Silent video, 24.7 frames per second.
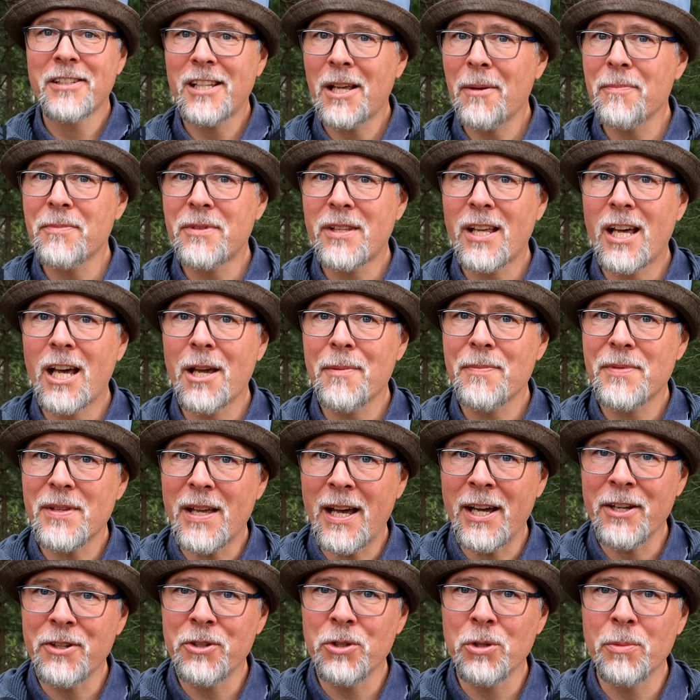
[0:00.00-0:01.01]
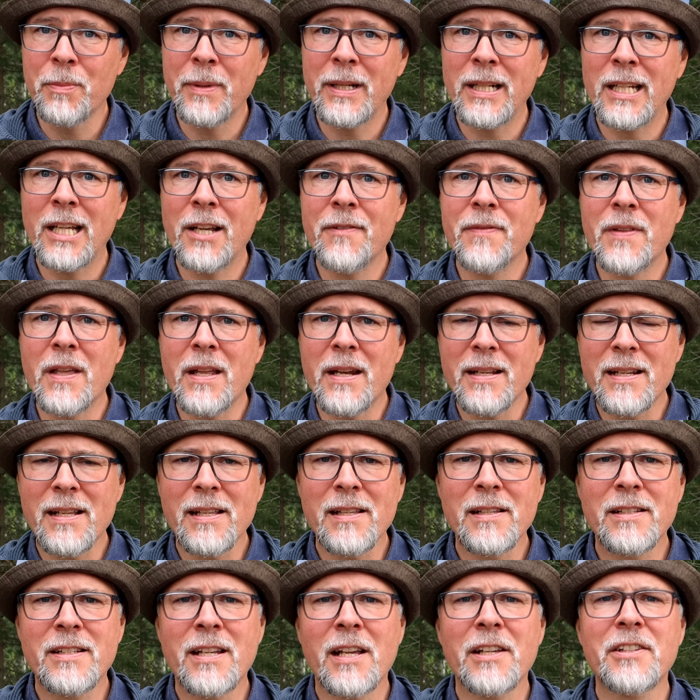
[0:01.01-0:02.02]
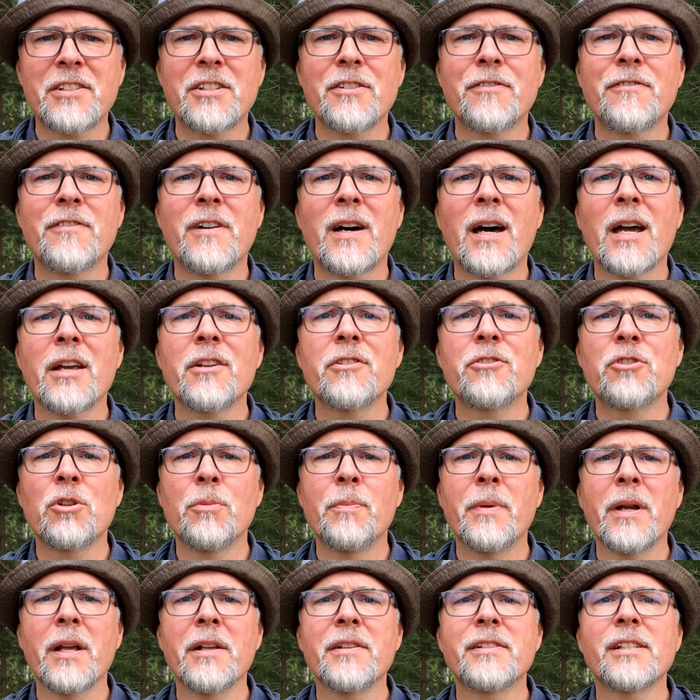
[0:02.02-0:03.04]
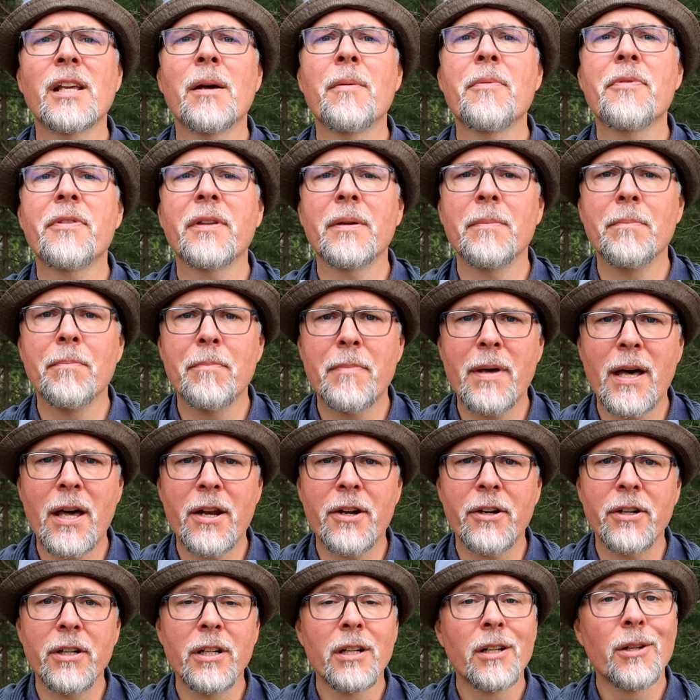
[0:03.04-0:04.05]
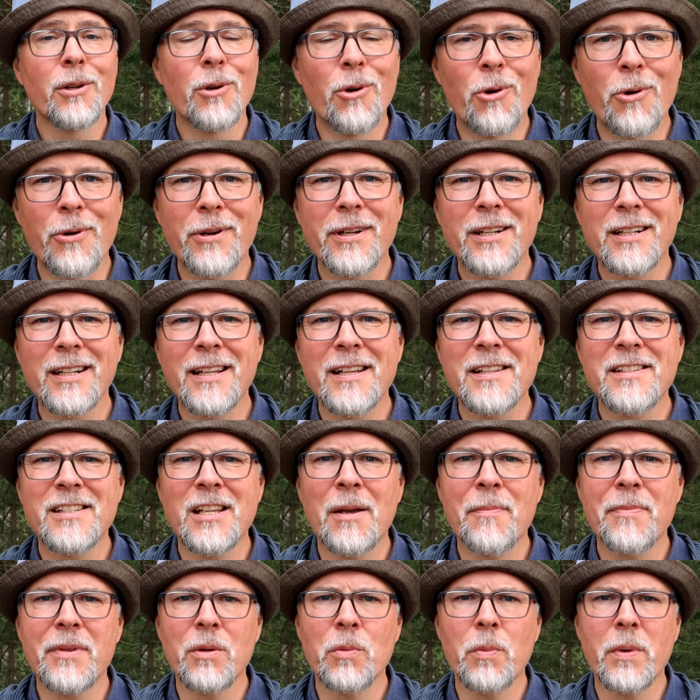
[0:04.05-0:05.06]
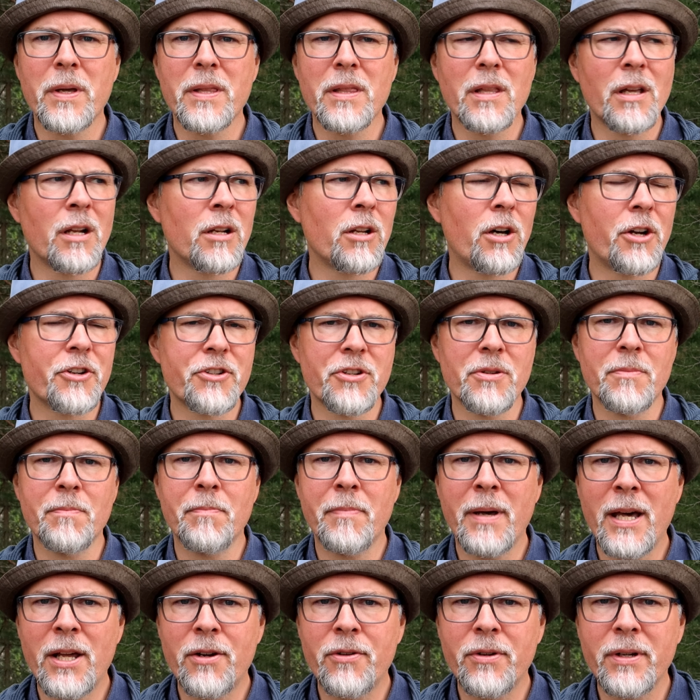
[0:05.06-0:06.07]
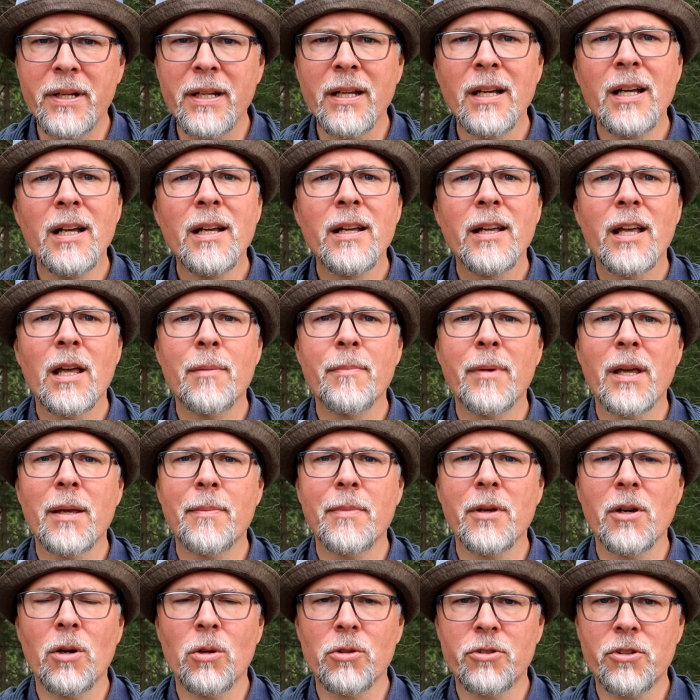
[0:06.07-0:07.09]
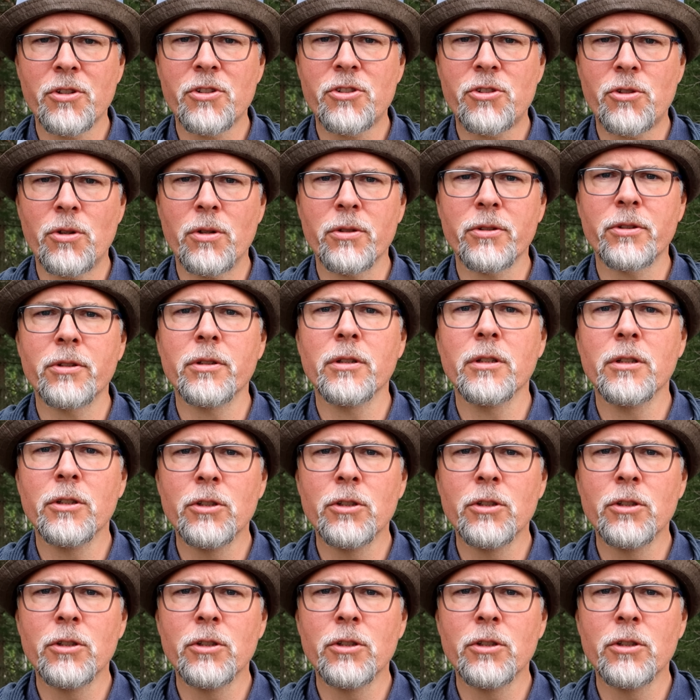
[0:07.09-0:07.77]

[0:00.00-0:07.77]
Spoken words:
Sometimes I do believe that it is justified to bring something better, or at least something with a larger battery and maybe also stronger